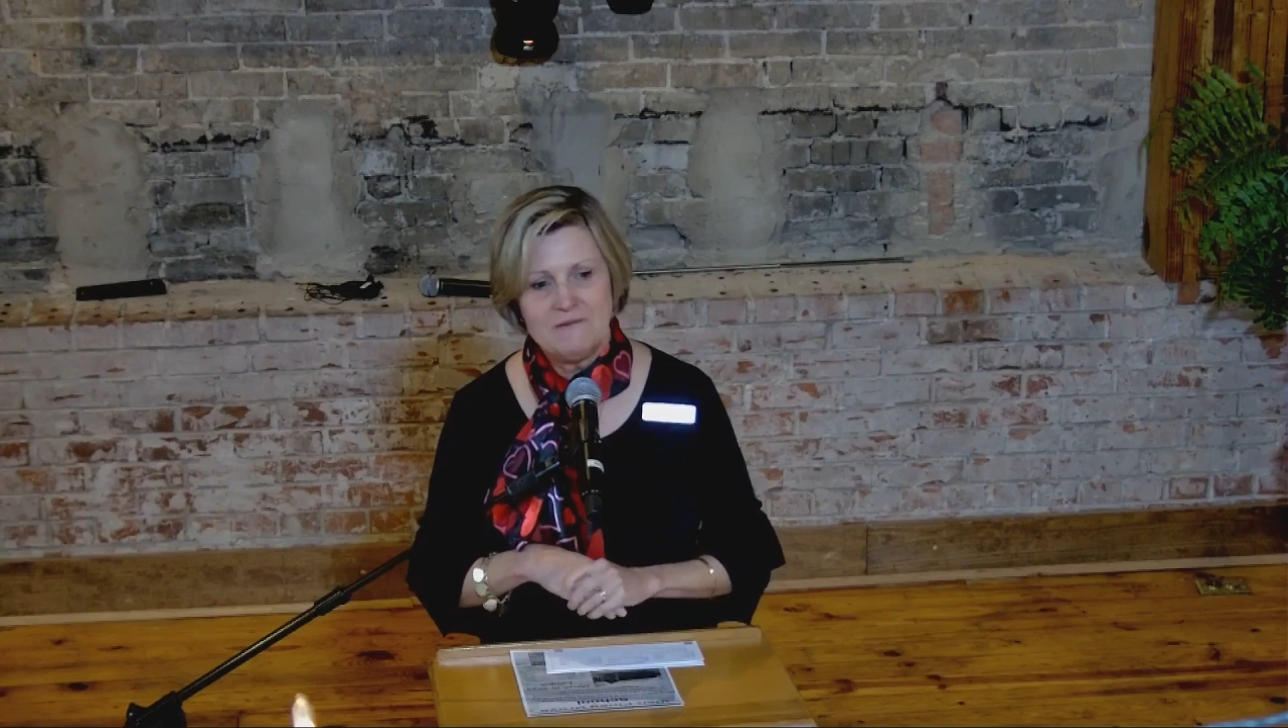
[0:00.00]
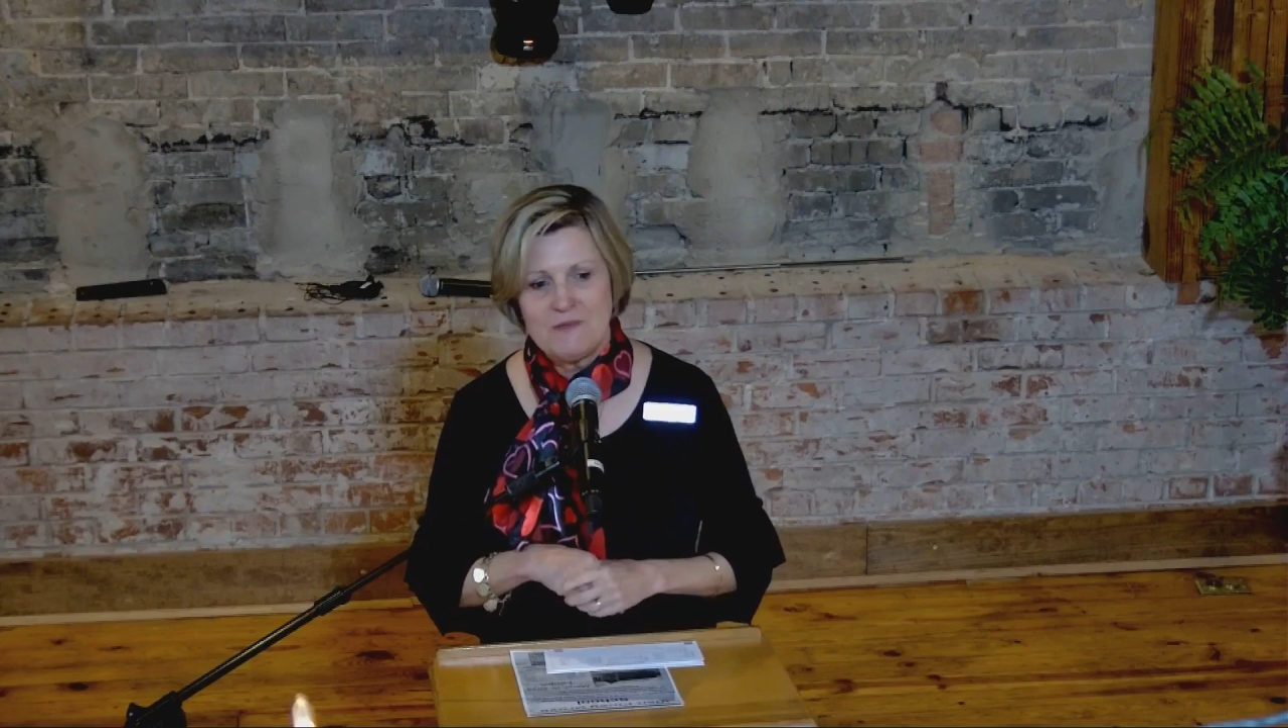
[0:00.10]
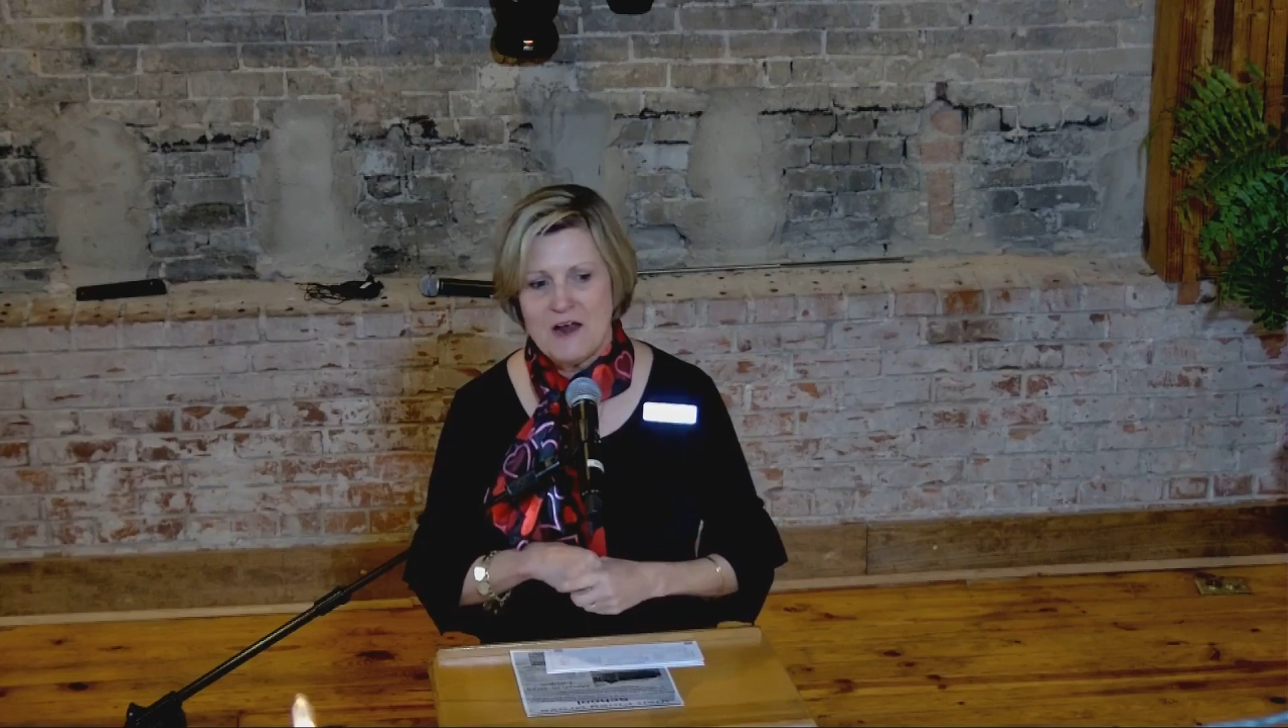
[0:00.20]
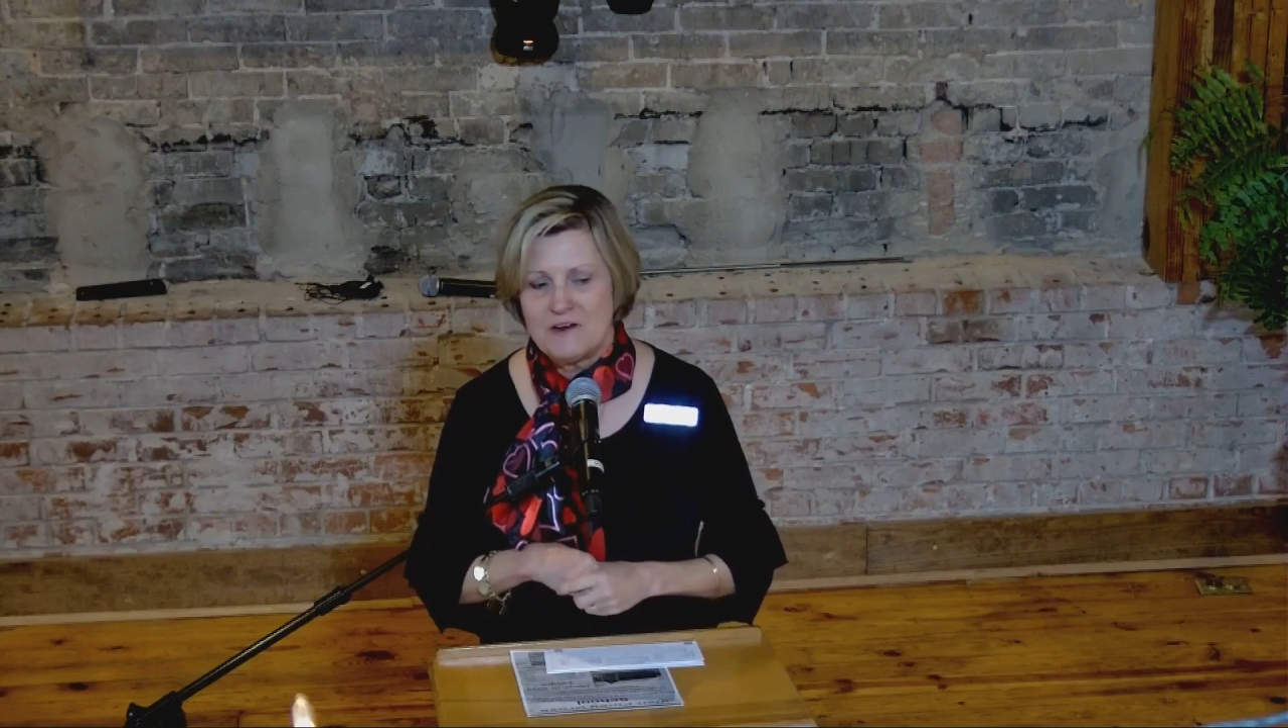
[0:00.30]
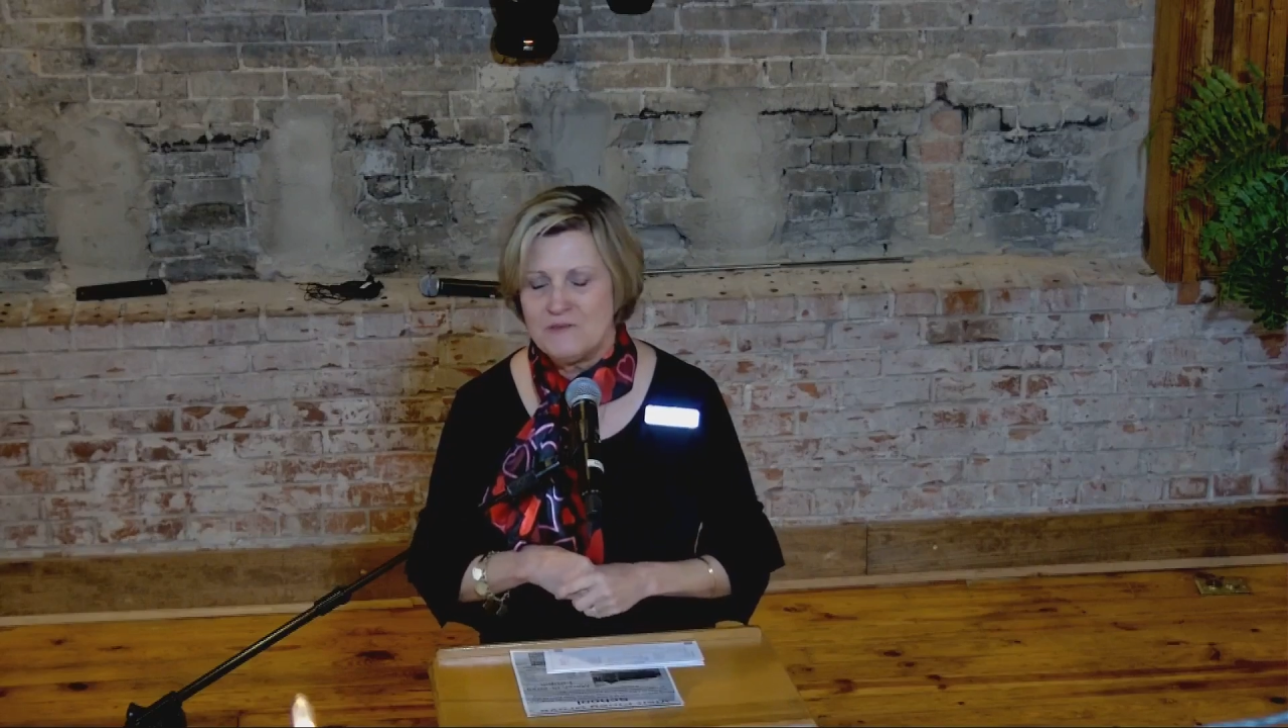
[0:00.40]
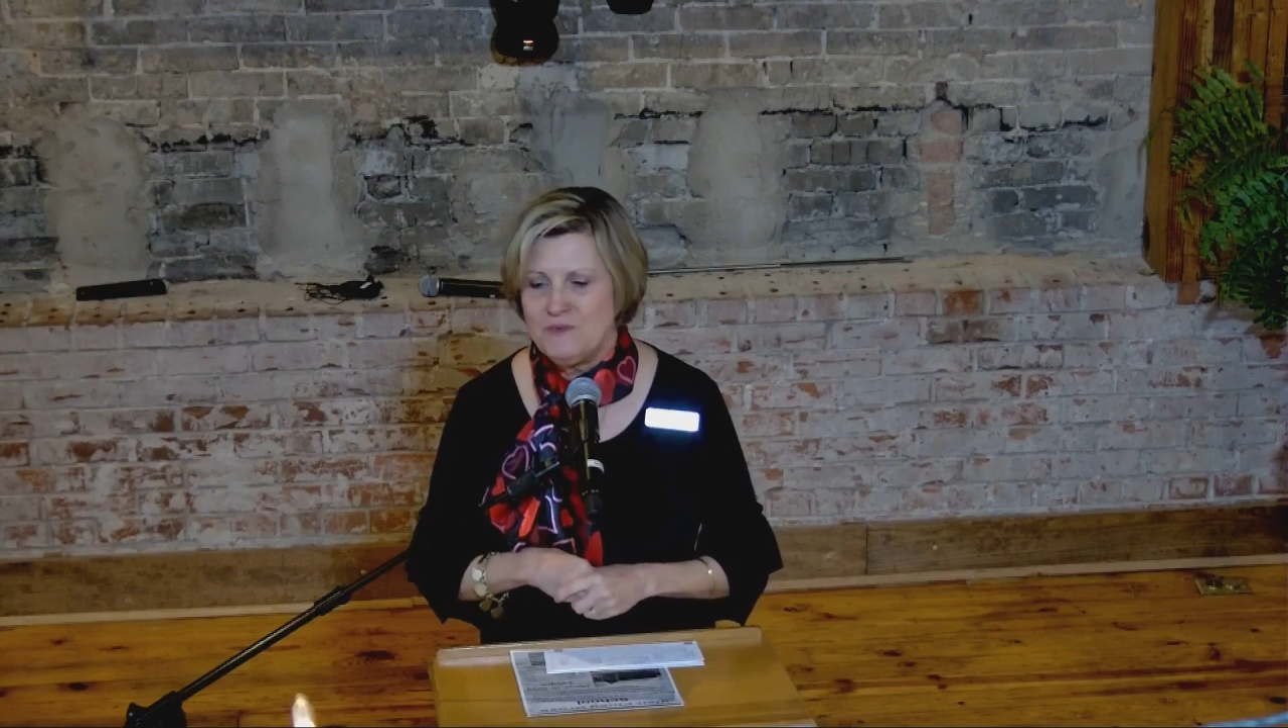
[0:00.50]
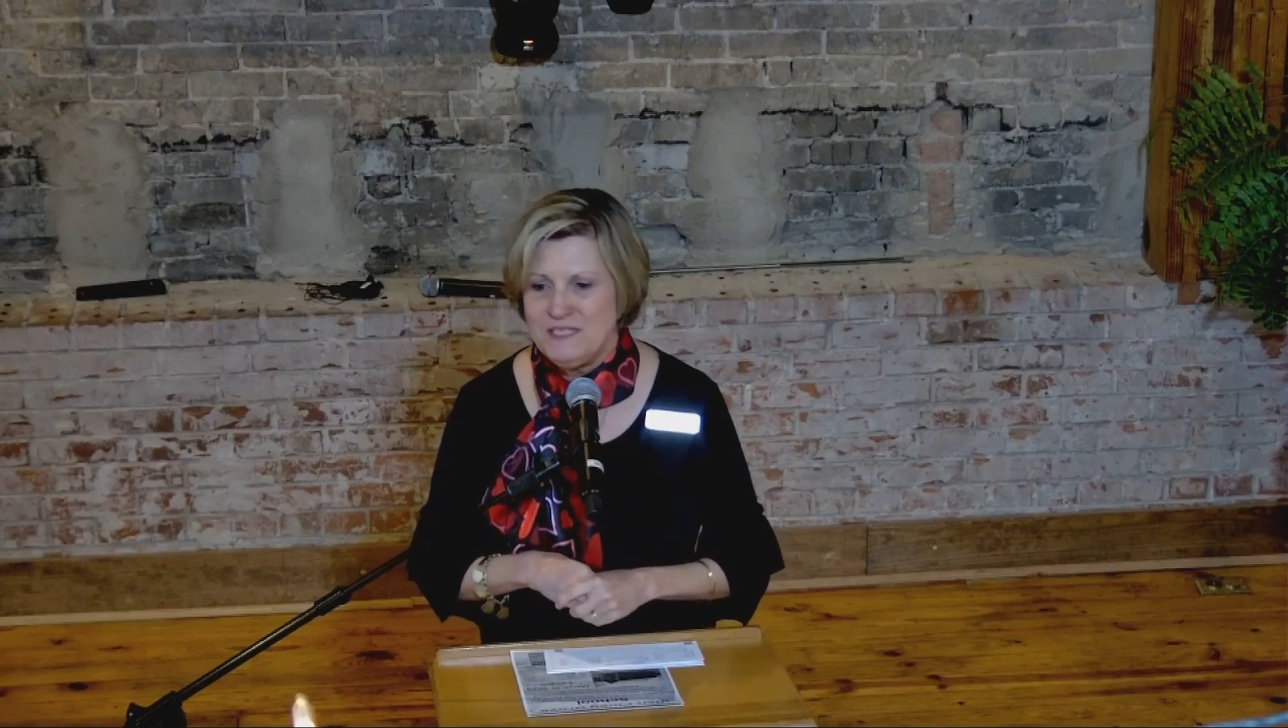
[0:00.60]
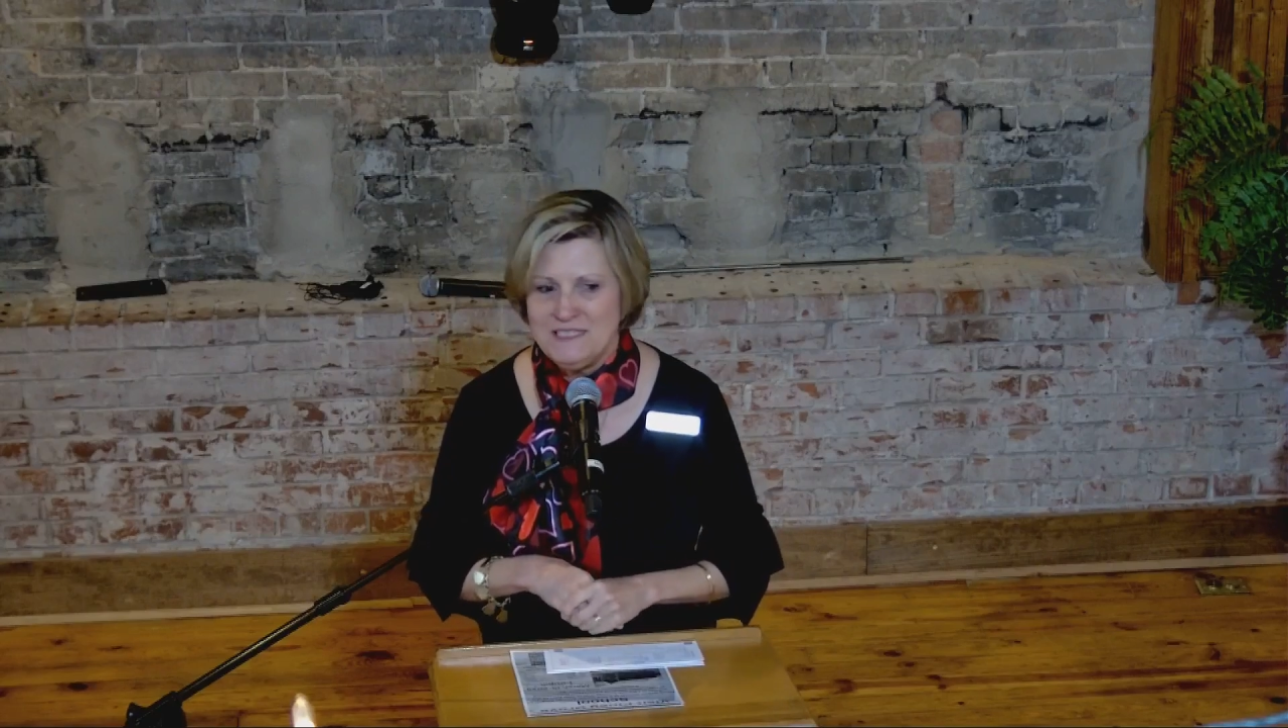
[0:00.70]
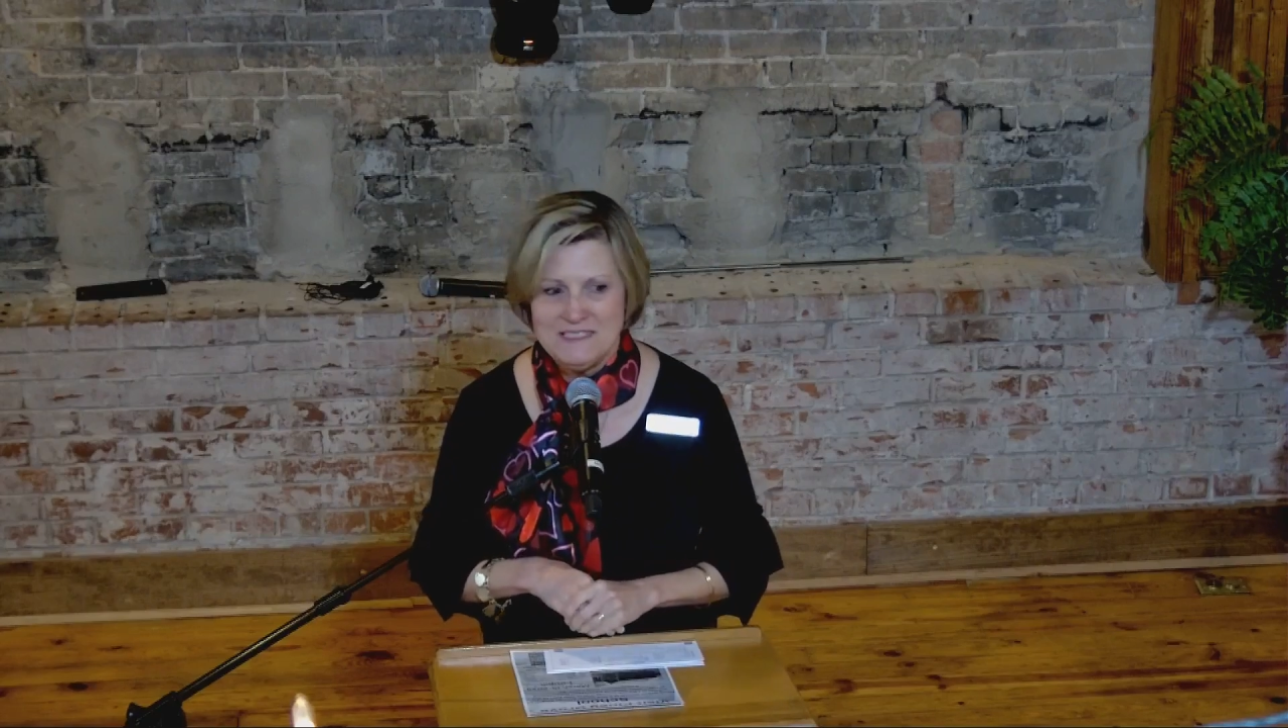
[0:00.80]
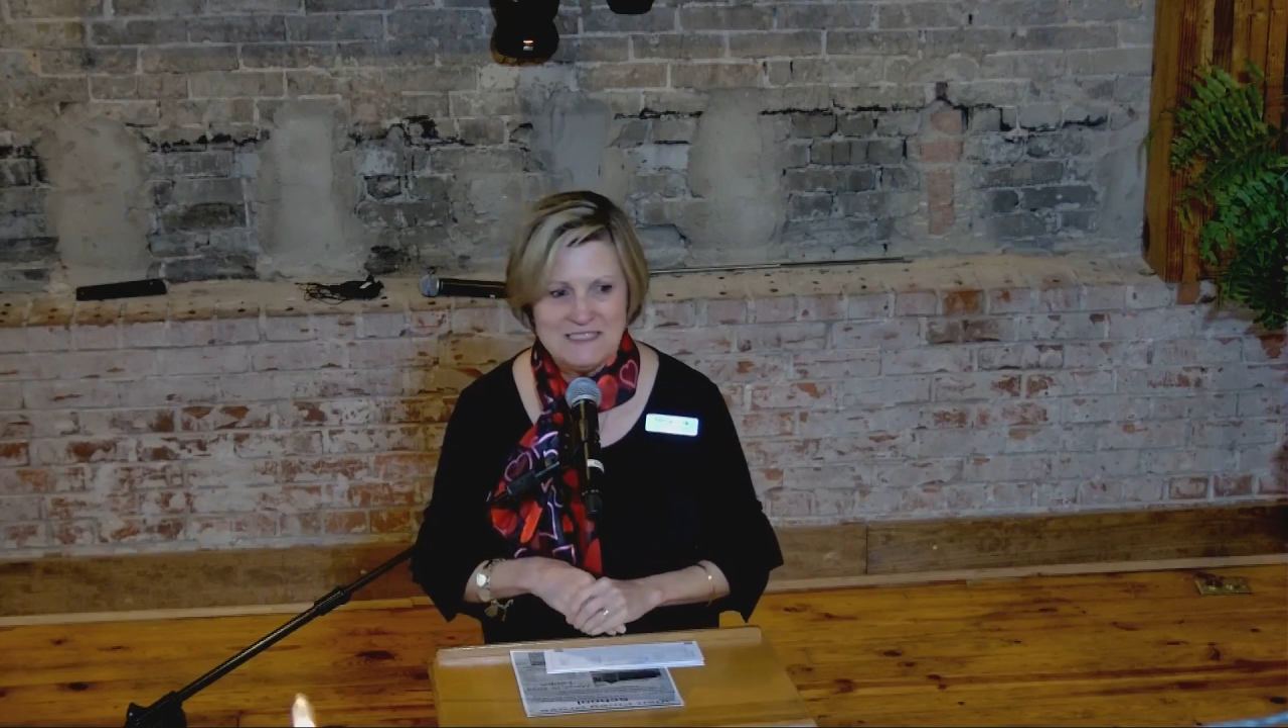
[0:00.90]
committee
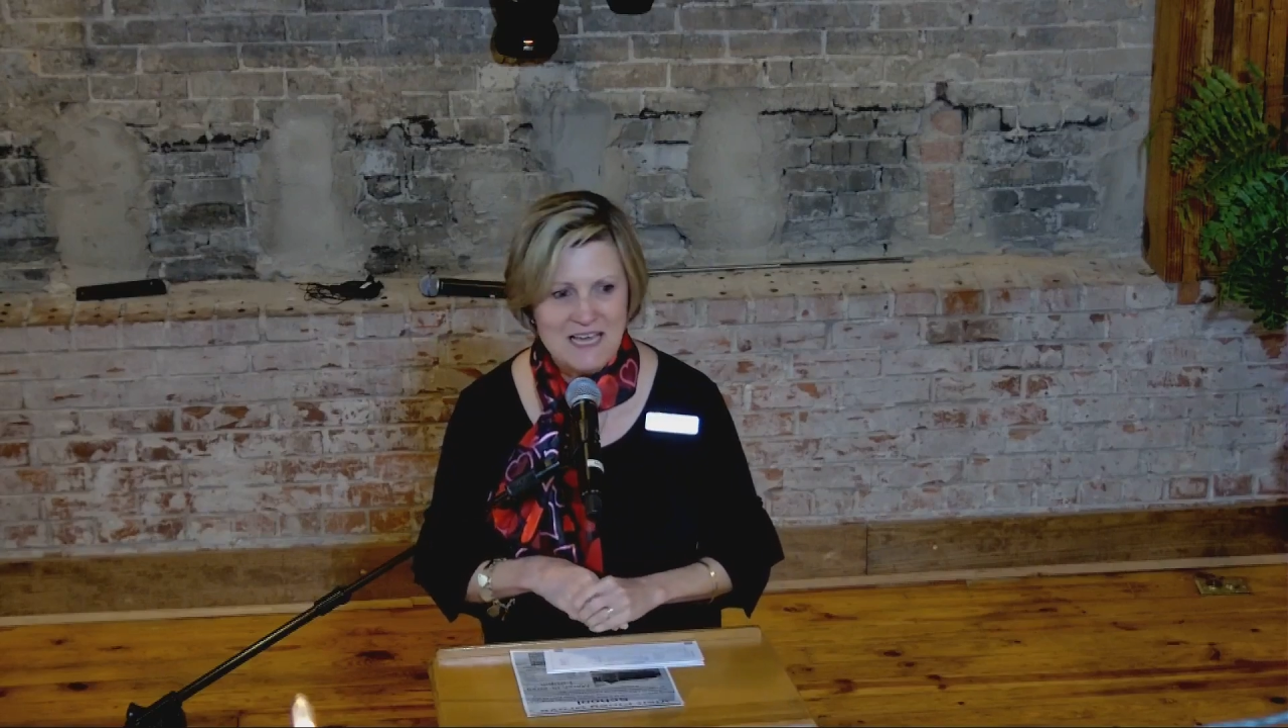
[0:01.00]
decided